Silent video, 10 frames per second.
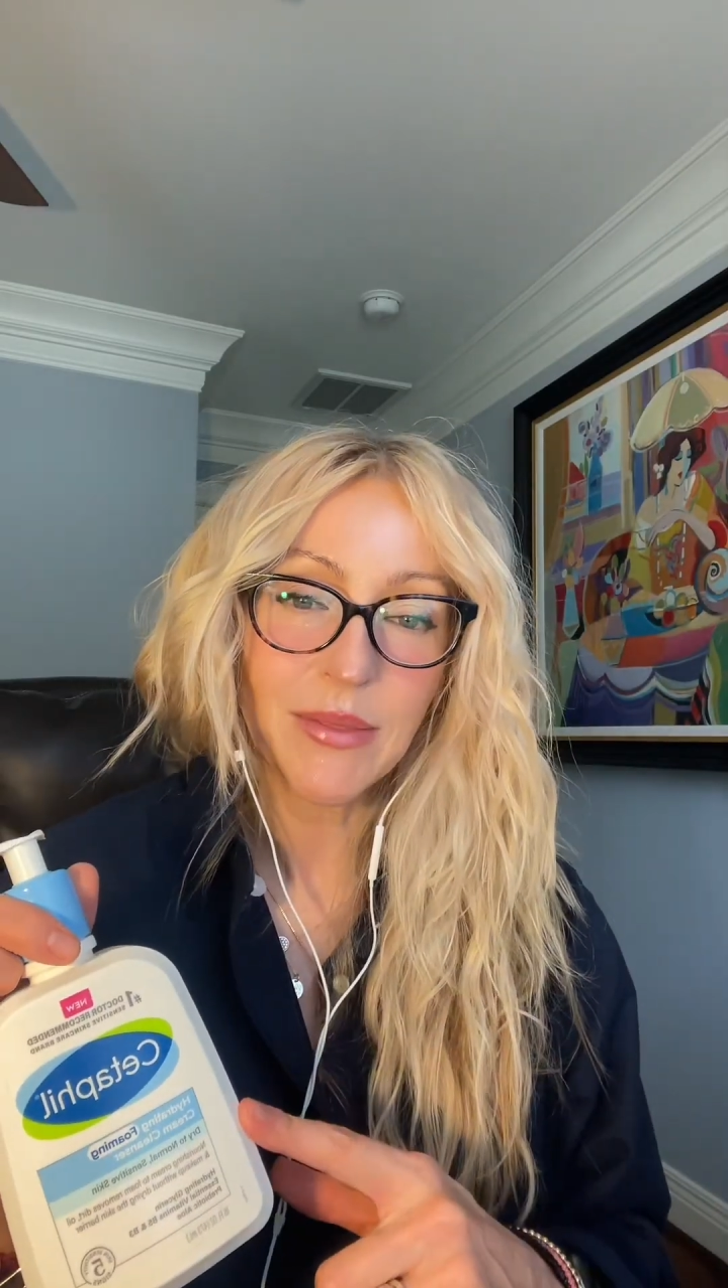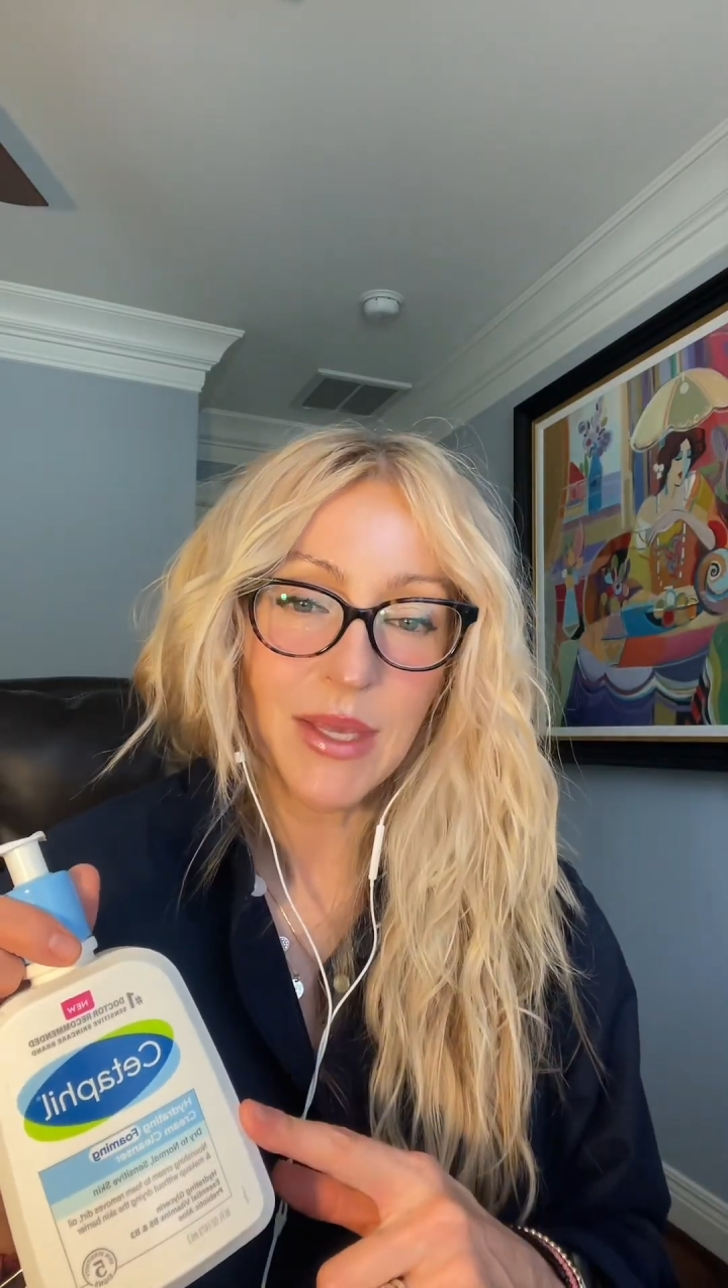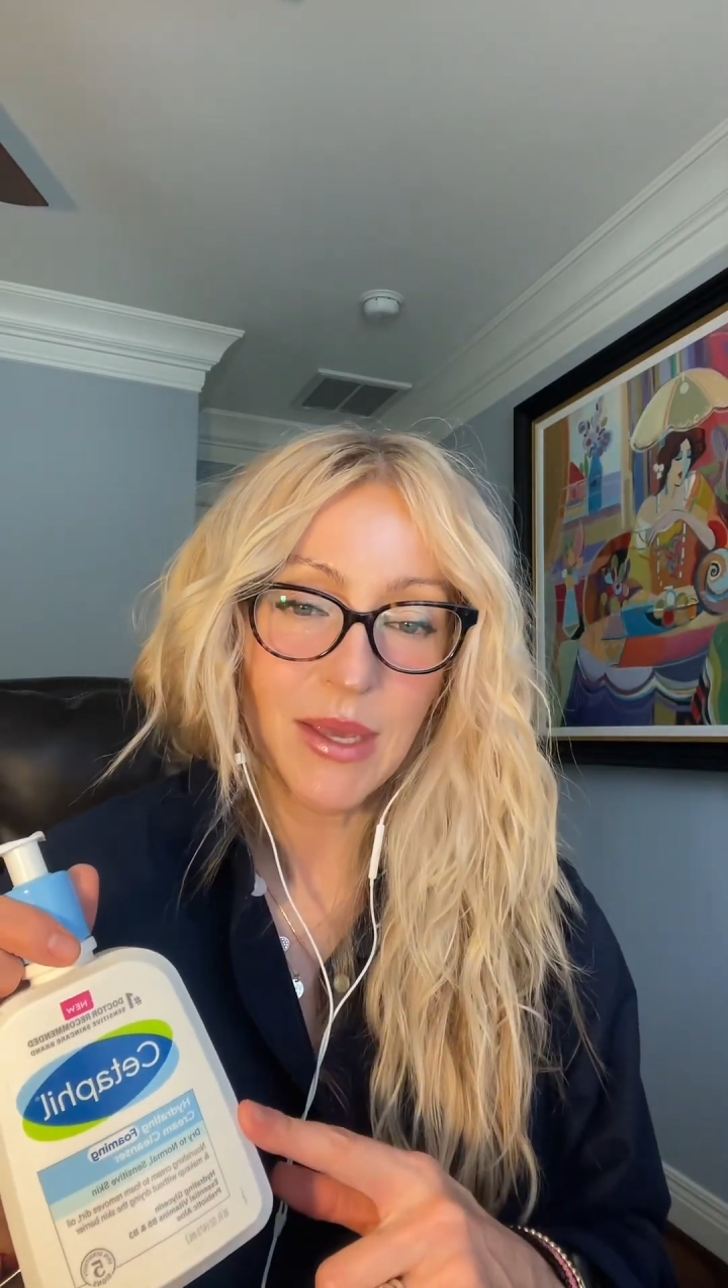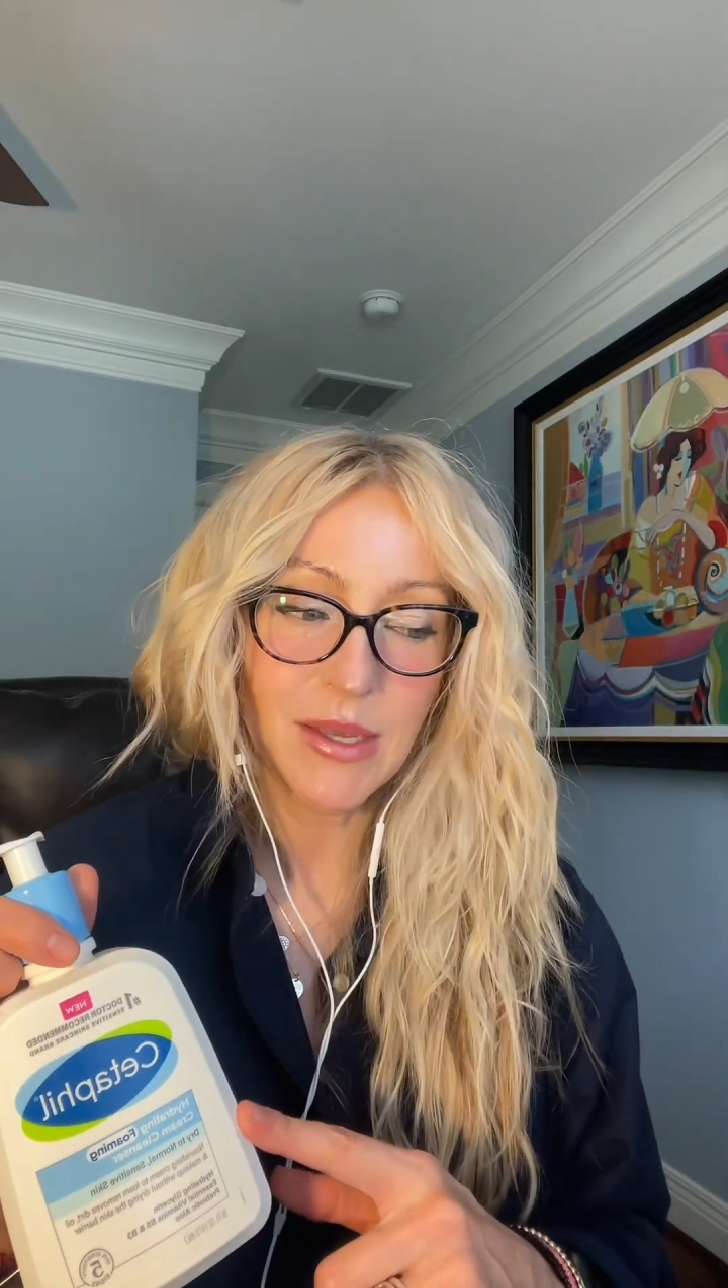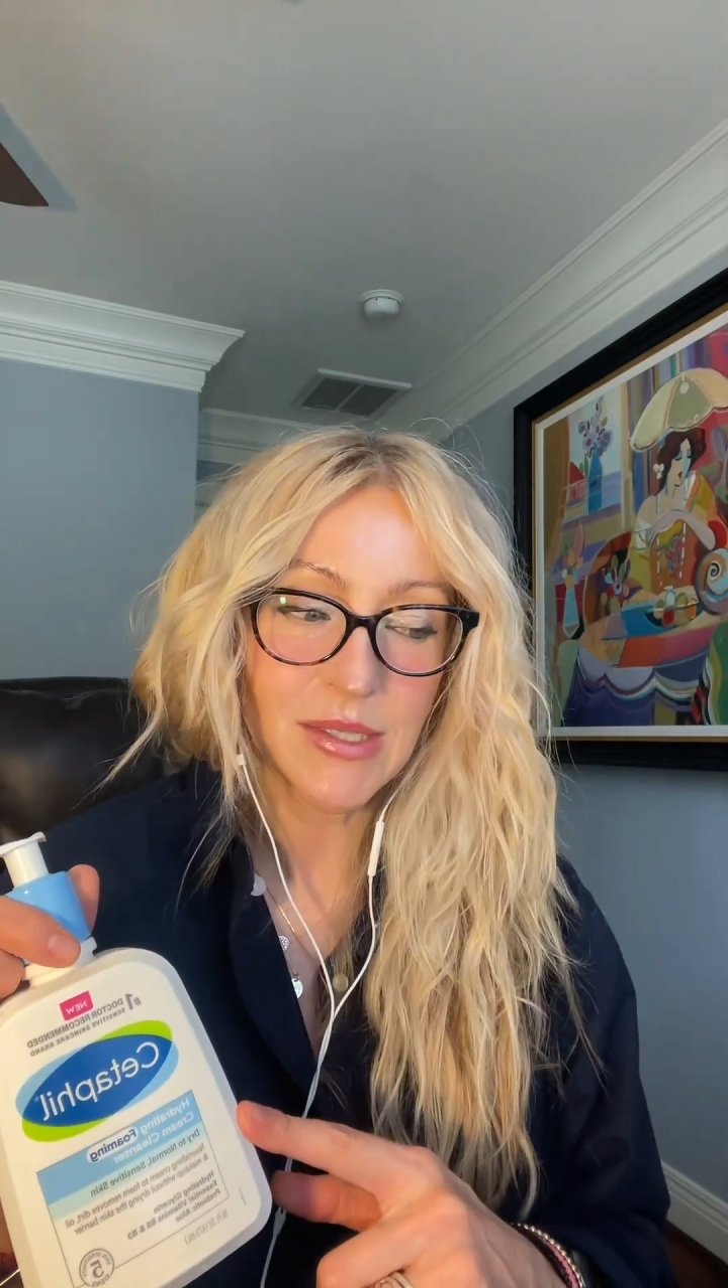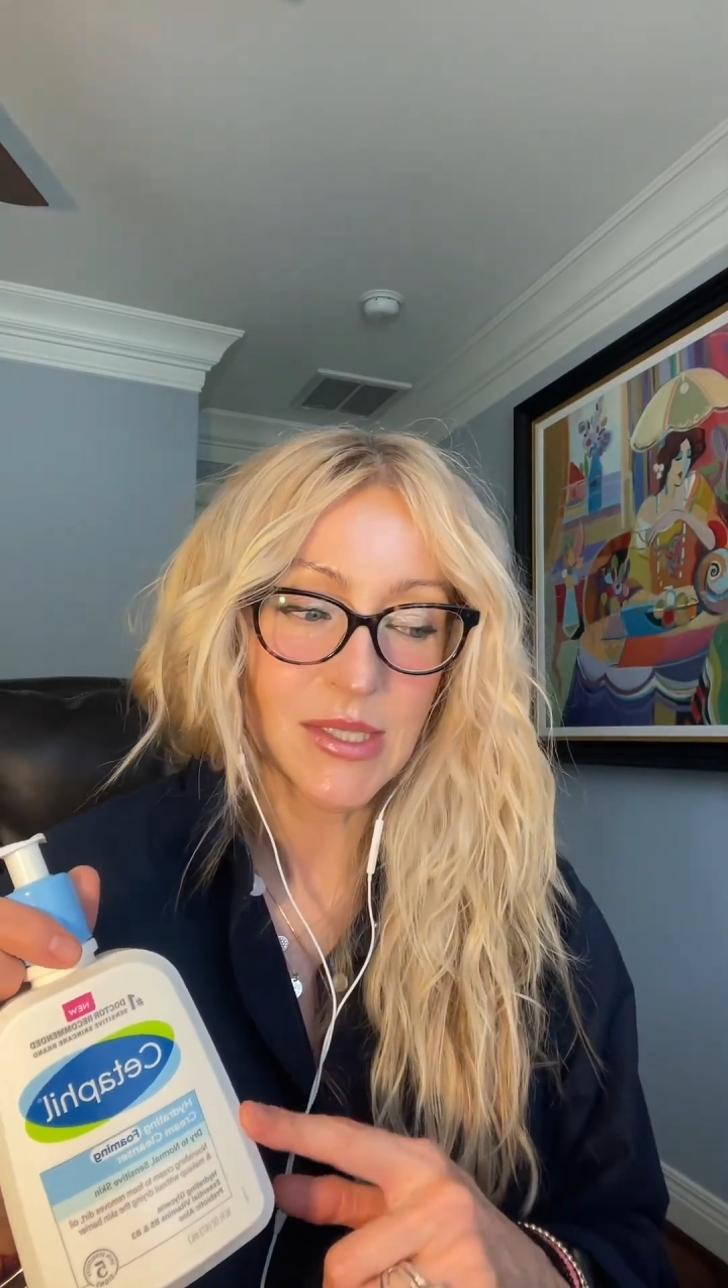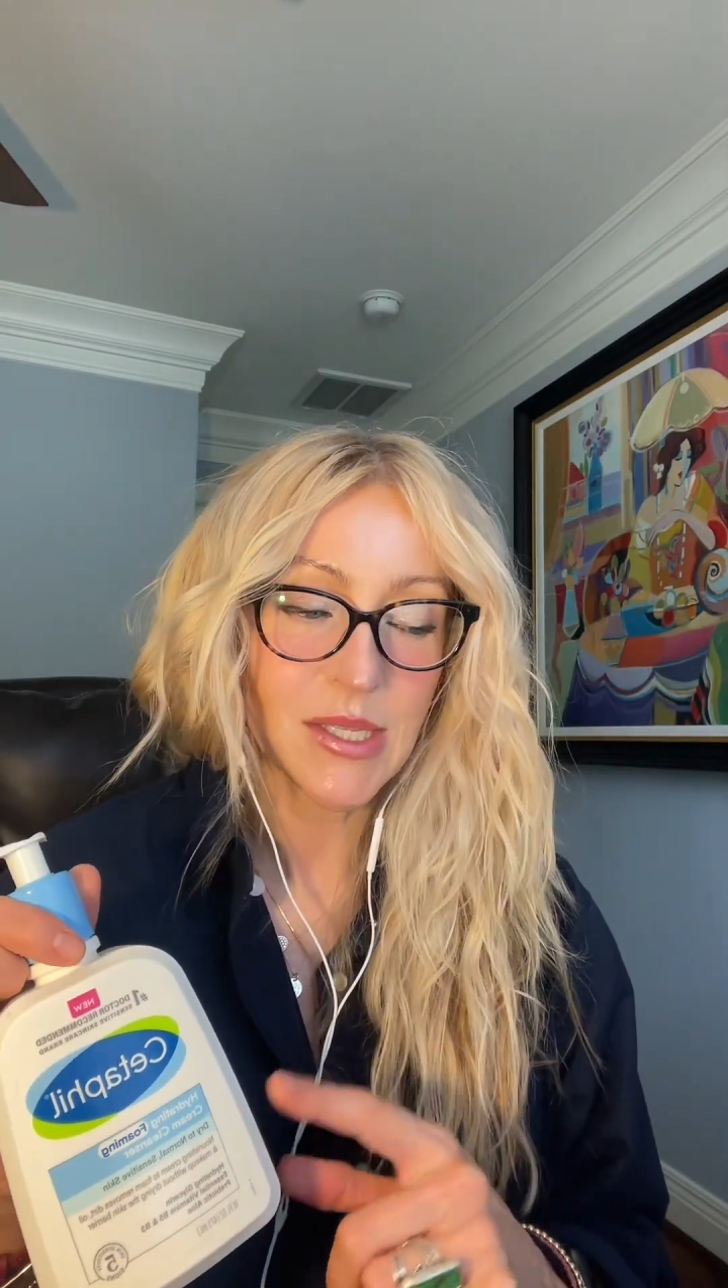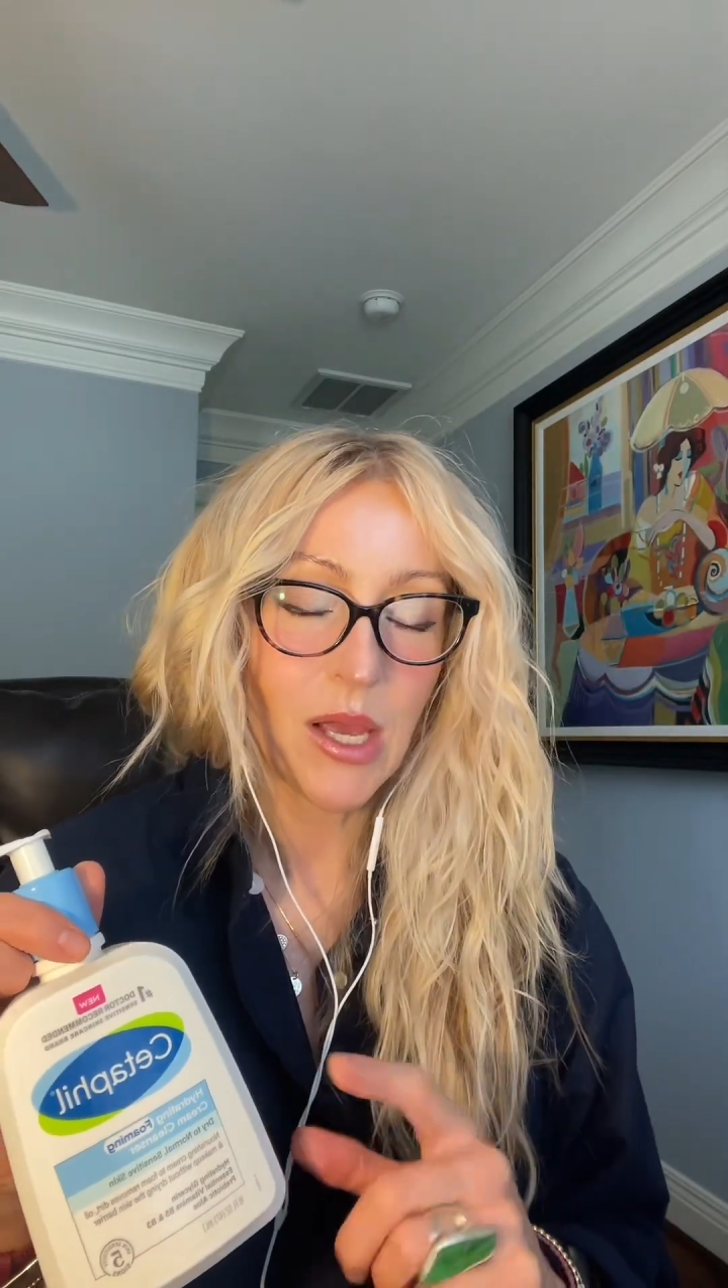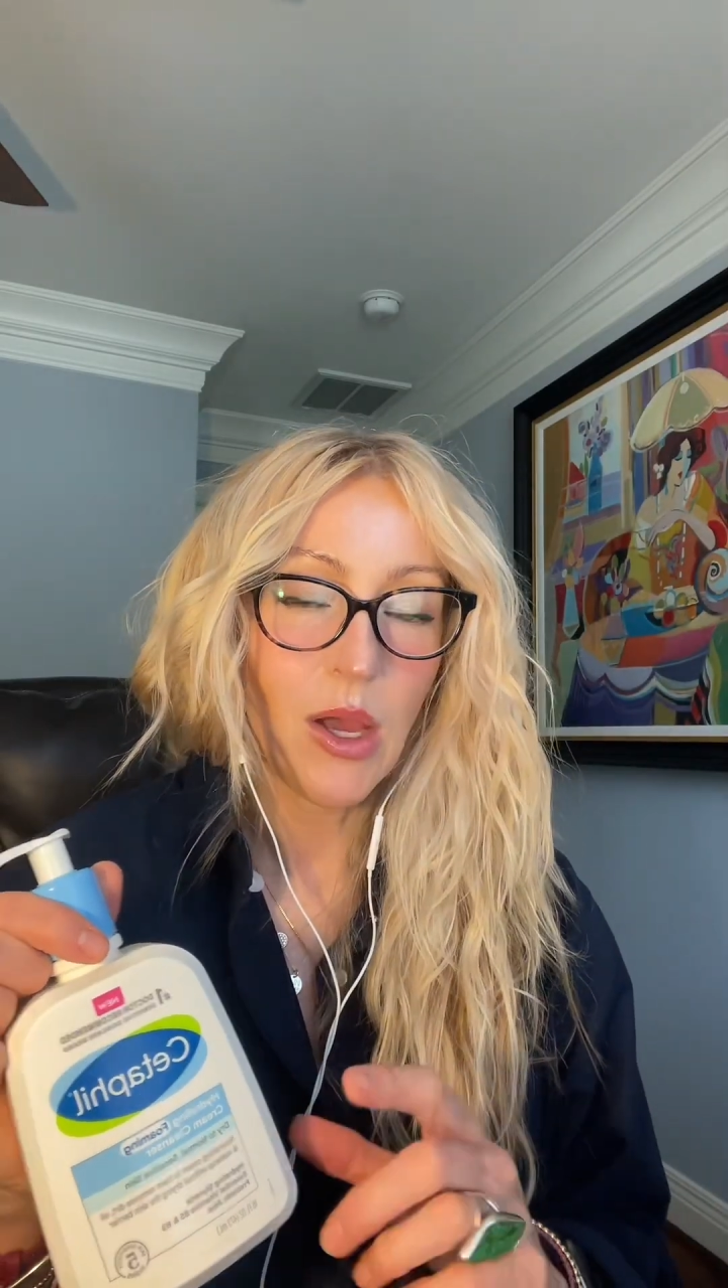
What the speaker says: this